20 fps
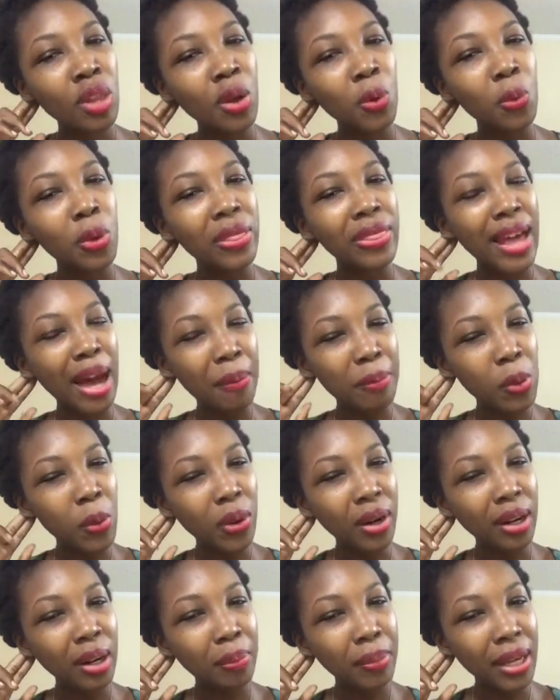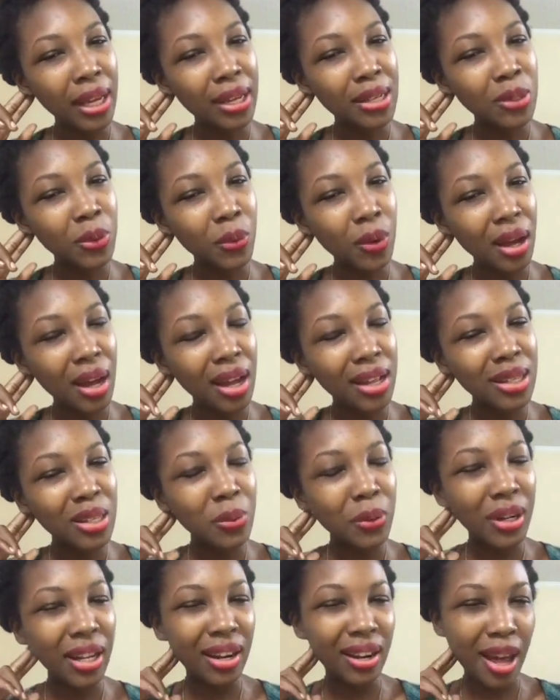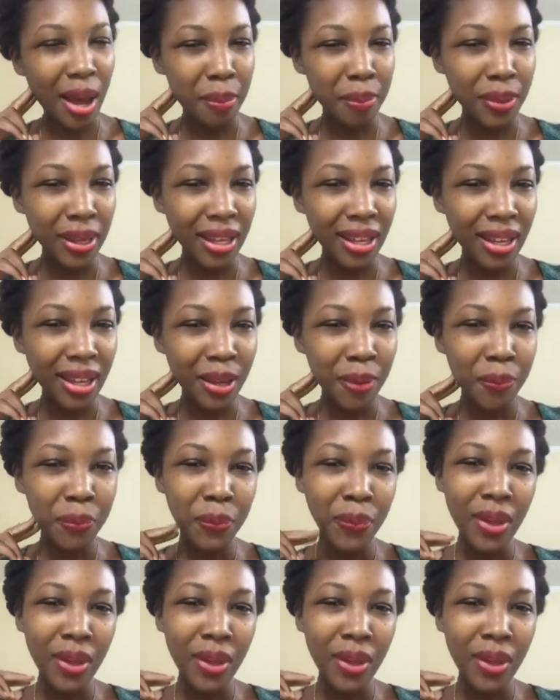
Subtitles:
would that be one of the biggest ones? Would it not be?